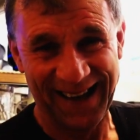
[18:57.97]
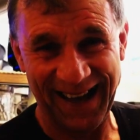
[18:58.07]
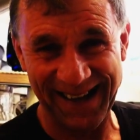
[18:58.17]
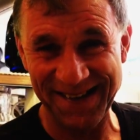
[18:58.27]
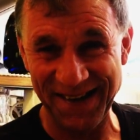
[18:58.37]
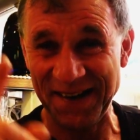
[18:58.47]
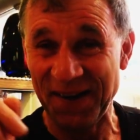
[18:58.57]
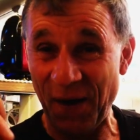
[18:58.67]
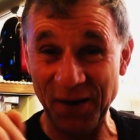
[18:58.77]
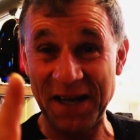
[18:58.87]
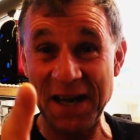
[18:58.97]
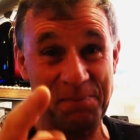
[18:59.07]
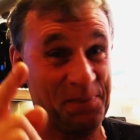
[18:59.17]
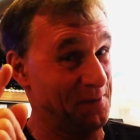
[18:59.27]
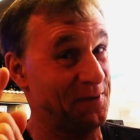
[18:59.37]
and I
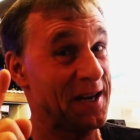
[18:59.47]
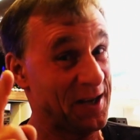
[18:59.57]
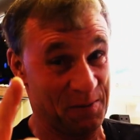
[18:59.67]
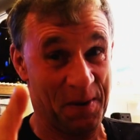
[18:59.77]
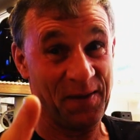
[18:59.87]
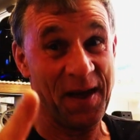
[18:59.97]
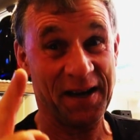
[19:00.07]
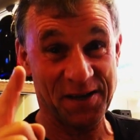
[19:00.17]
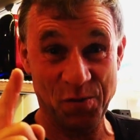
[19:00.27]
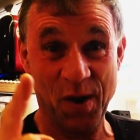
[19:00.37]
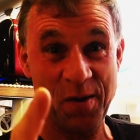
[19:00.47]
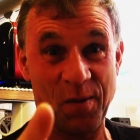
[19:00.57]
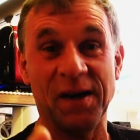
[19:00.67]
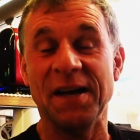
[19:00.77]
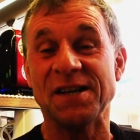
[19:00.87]
keep thinking about that as well.
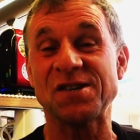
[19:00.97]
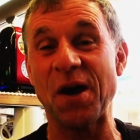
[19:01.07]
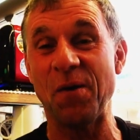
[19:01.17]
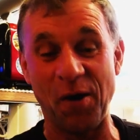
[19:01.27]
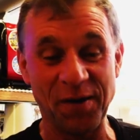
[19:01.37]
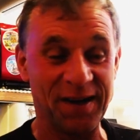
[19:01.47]
So I'm going to